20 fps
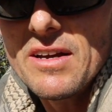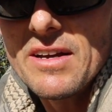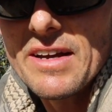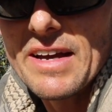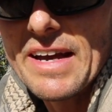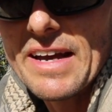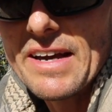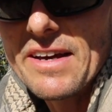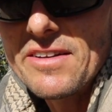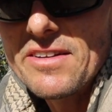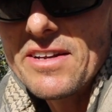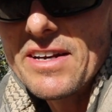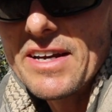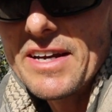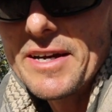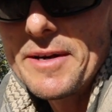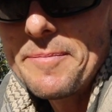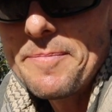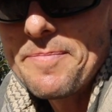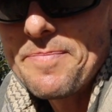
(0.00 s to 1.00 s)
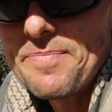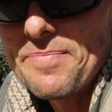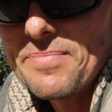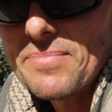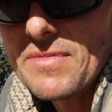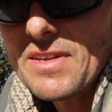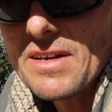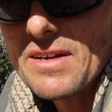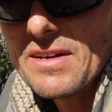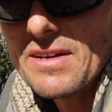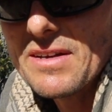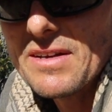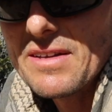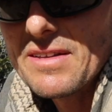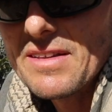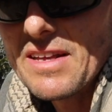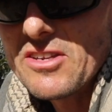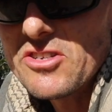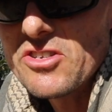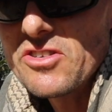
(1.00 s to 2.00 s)
and
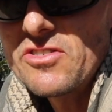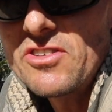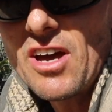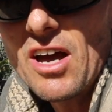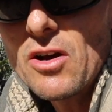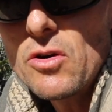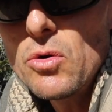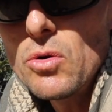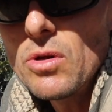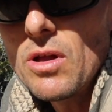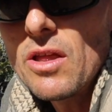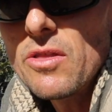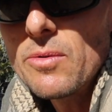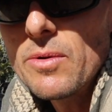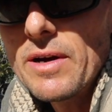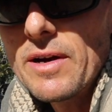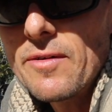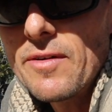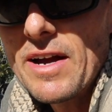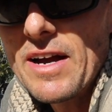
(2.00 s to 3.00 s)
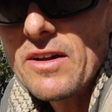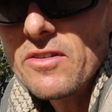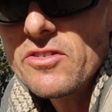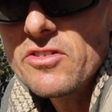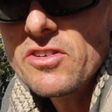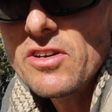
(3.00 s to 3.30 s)
that's just not cool all the way around.